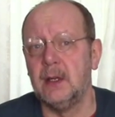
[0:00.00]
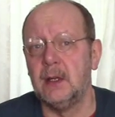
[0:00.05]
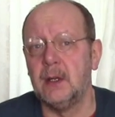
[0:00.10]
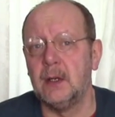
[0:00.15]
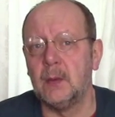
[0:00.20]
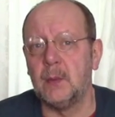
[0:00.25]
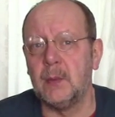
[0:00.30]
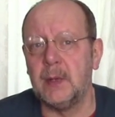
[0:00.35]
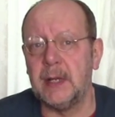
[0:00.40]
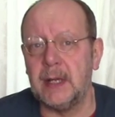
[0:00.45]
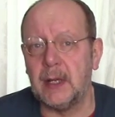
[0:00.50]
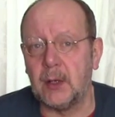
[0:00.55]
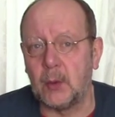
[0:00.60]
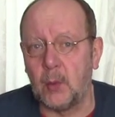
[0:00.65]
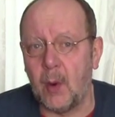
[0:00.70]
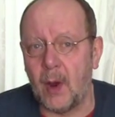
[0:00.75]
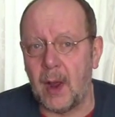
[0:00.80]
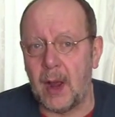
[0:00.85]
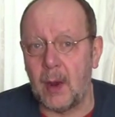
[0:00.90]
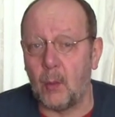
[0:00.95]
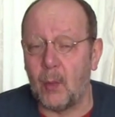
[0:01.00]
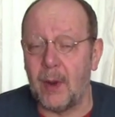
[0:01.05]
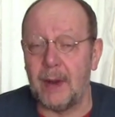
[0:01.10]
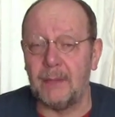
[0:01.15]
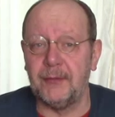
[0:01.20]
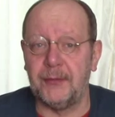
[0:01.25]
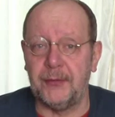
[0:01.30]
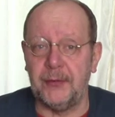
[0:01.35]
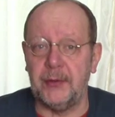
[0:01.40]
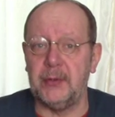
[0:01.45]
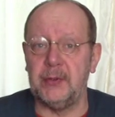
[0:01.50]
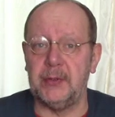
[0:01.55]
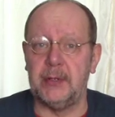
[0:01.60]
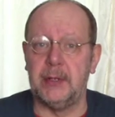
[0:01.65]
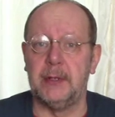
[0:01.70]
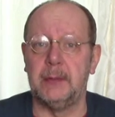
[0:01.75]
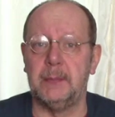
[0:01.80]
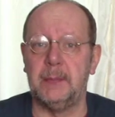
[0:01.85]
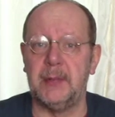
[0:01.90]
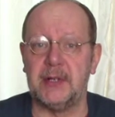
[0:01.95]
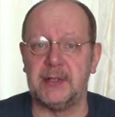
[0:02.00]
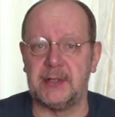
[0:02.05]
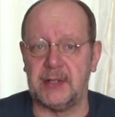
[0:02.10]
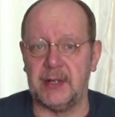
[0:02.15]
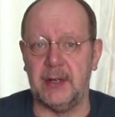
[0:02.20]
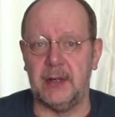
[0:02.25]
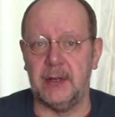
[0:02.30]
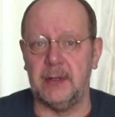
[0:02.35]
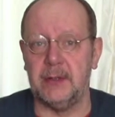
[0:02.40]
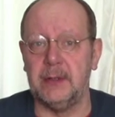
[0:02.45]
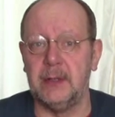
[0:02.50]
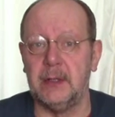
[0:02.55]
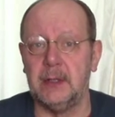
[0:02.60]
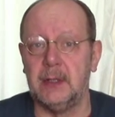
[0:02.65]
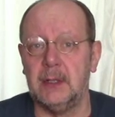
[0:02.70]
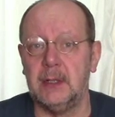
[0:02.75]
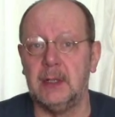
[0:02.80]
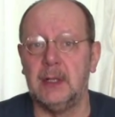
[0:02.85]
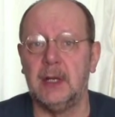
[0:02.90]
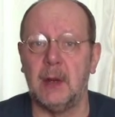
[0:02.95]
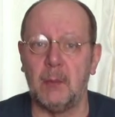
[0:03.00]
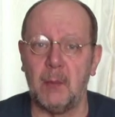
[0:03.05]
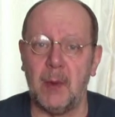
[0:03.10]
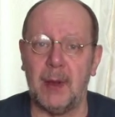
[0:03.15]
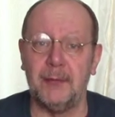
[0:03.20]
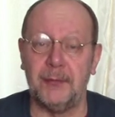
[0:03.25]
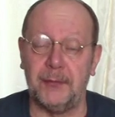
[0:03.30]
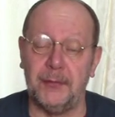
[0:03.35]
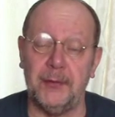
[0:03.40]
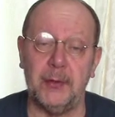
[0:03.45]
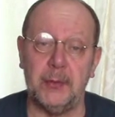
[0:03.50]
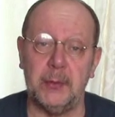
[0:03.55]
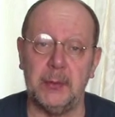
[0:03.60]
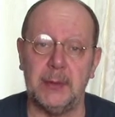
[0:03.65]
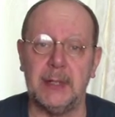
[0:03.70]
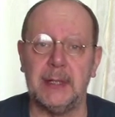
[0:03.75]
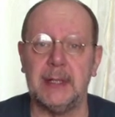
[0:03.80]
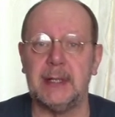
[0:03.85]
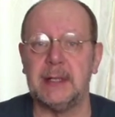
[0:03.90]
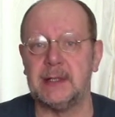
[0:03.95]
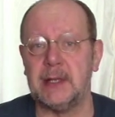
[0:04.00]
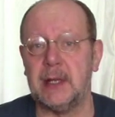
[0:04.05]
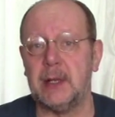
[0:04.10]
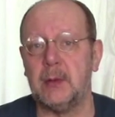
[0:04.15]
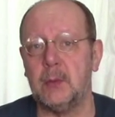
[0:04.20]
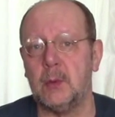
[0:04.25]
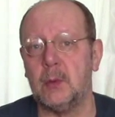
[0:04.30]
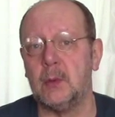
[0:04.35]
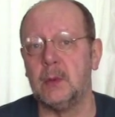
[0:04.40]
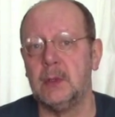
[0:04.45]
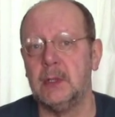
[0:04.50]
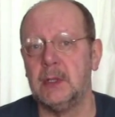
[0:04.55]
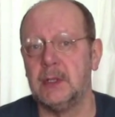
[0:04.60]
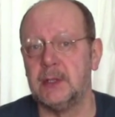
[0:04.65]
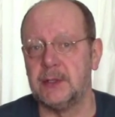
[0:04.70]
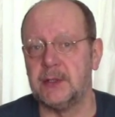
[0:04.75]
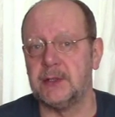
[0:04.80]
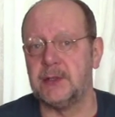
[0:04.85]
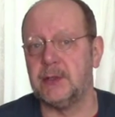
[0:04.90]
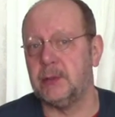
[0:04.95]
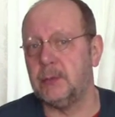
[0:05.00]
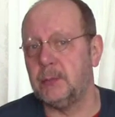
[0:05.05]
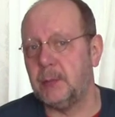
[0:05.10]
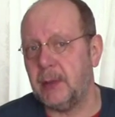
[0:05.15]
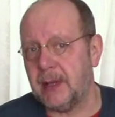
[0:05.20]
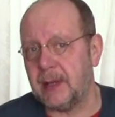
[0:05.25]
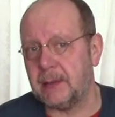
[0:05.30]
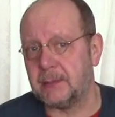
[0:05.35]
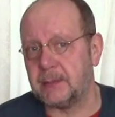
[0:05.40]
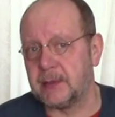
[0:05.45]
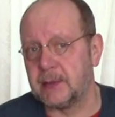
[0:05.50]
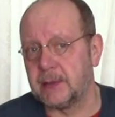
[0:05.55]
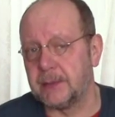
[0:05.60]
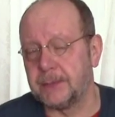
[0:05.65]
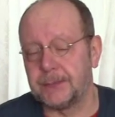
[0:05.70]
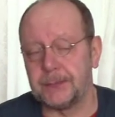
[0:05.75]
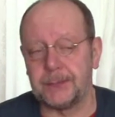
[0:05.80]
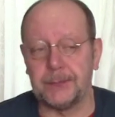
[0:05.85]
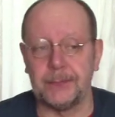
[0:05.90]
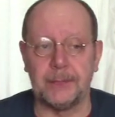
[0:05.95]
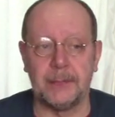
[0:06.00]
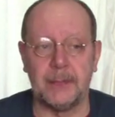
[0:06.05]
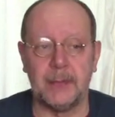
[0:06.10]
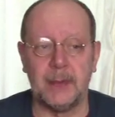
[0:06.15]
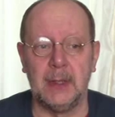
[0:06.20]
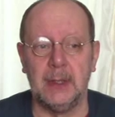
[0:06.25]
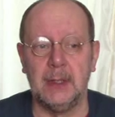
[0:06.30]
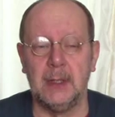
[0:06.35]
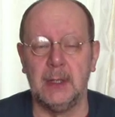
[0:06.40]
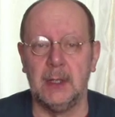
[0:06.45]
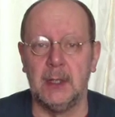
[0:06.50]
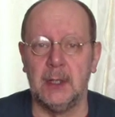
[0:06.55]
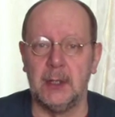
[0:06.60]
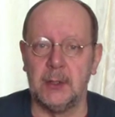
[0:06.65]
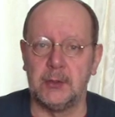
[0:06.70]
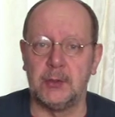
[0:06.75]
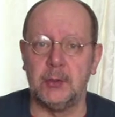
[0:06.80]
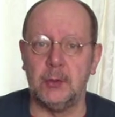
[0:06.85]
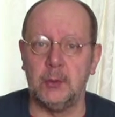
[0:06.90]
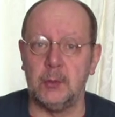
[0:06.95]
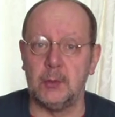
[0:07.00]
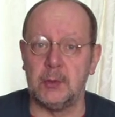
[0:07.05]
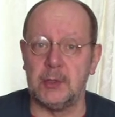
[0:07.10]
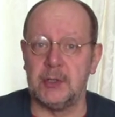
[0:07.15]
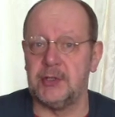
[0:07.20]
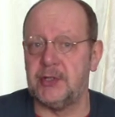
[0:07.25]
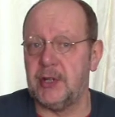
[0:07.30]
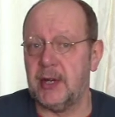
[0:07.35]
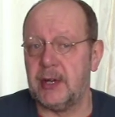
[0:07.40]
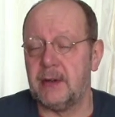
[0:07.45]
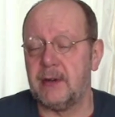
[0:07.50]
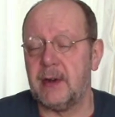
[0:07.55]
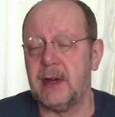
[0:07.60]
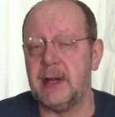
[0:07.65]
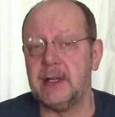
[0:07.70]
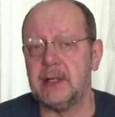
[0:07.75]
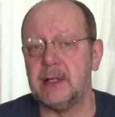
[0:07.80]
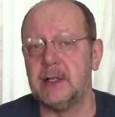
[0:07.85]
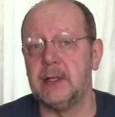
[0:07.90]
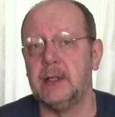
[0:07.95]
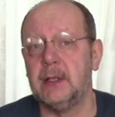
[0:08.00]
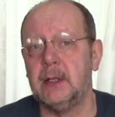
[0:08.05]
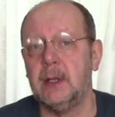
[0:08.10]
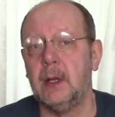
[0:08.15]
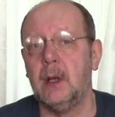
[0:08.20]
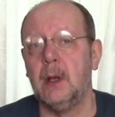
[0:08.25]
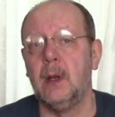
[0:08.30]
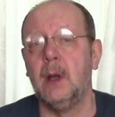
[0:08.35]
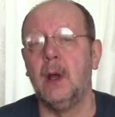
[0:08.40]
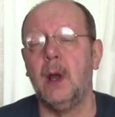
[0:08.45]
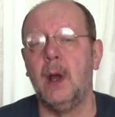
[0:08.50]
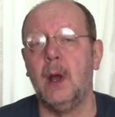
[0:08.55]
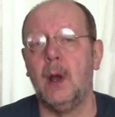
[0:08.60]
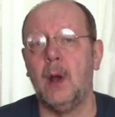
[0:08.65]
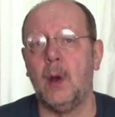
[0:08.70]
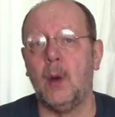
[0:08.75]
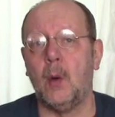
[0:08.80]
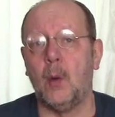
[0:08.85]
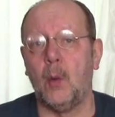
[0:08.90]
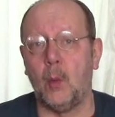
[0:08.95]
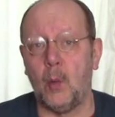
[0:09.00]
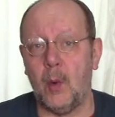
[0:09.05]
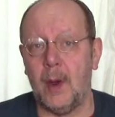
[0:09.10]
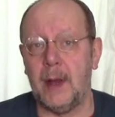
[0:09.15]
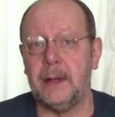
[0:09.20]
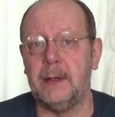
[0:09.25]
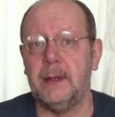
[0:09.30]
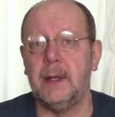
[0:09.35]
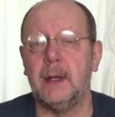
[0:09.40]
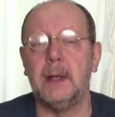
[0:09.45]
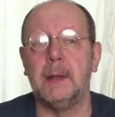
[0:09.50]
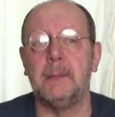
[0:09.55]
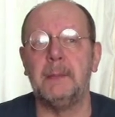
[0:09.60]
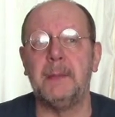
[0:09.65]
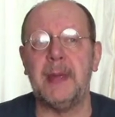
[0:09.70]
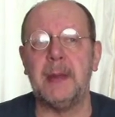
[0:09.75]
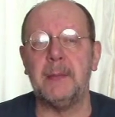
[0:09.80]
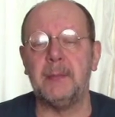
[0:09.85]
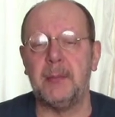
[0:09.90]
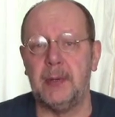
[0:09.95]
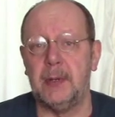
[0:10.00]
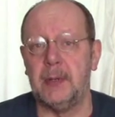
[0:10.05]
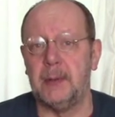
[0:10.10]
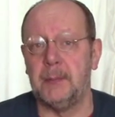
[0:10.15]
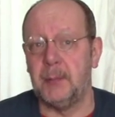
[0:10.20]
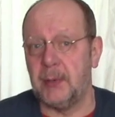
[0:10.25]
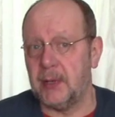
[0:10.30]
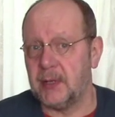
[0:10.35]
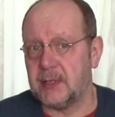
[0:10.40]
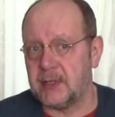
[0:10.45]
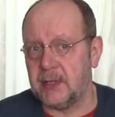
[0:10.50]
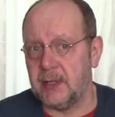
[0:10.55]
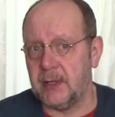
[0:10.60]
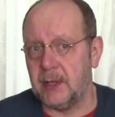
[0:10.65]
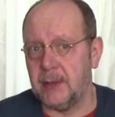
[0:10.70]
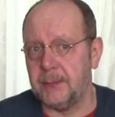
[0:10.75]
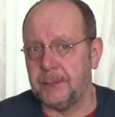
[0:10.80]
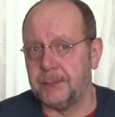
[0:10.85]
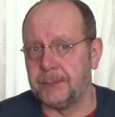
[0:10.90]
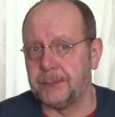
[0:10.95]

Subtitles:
we acquire 1 food per turn, and 1 food is equal to 2 pips. Tools generate 1 pip per turn.